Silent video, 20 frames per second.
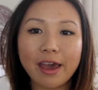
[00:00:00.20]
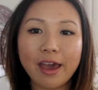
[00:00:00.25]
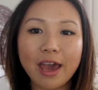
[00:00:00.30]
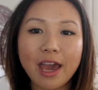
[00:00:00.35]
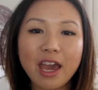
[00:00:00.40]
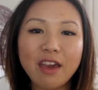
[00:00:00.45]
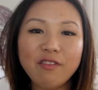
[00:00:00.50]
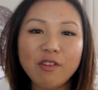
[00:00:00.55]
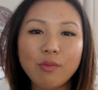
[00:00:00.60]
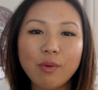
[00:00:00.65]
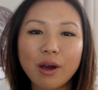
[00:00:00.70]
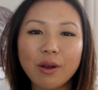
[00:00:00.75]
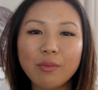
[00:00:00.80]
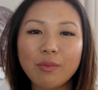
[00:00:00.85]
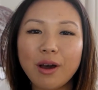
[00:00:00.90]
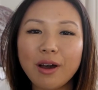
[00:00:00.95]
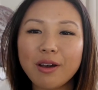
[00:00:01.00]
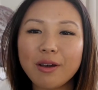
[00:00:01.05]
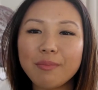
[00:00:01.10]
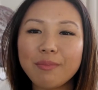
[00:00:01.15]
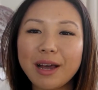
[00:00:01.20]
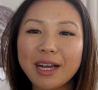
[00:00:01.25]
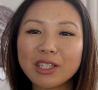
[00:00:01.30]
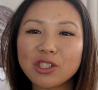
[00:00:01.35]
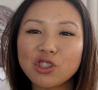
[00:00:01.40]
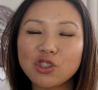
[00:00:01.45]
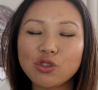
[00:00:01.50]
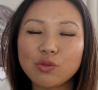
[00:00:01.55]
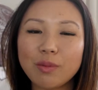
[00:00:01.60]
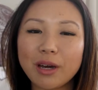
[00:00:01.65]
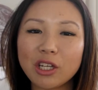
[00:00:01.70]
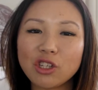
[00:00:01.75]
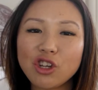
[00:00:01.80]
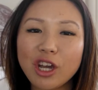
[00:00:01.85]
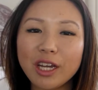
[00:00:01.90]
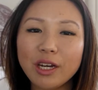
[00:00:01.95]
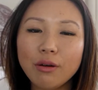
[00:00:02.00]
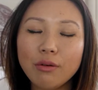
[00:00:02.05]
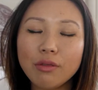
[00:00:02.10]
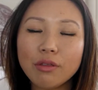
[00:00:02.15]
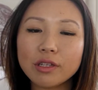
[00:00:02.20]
Hey everyone, welcome back to my channel.